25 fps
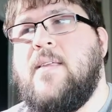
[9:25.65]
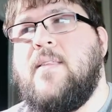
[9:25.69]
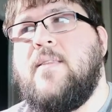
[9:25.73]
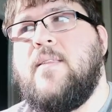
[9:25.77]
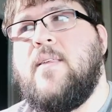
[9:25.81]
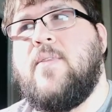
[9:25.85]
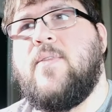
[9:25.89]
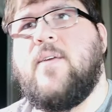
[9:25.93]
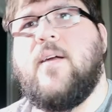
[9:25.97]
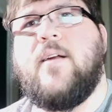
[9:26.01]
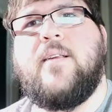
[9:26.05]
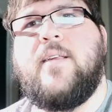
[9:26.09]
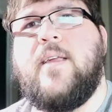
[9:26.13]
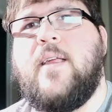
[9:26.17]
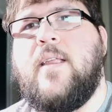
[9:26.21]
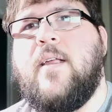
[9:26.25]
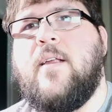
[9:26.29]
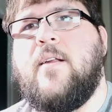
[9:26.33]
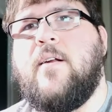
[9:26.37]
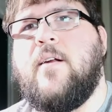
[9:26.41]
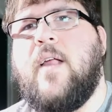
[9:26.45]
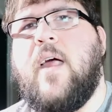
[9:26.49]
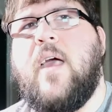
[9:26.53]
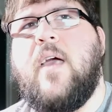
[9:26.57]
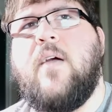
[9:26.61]
the
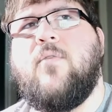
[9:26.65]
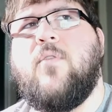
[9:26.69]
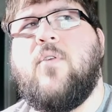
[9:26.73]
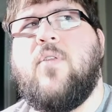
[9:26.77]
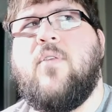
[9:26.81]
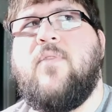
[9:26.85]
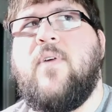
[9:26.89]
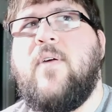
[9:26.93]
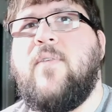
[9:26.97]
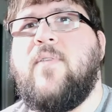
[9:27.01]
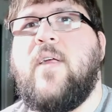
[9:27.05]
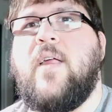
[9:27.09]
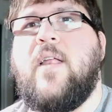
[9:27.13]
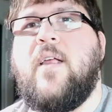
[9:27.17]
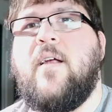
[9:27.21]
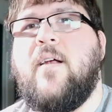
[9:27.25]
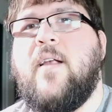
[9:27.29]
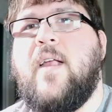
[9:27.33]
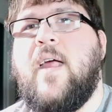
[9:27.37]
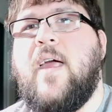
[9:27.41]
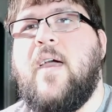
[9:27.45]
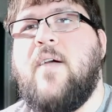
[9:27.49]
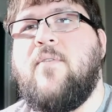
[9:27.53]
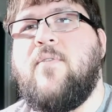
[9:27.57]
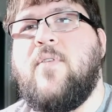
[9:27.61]
1300 AF, or the 1500
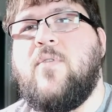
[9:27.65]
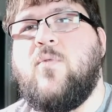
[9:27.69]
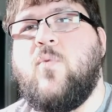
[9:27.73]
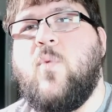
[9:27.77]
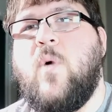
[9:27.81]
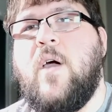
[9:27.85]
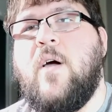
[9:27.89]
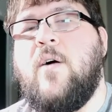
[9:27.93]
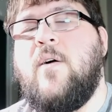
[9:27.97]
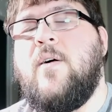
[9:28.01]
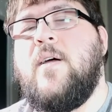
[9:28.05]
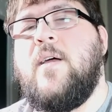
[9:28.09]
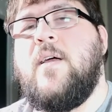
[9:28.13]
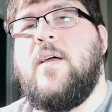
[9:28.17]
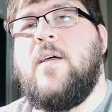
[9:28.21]
AF as well,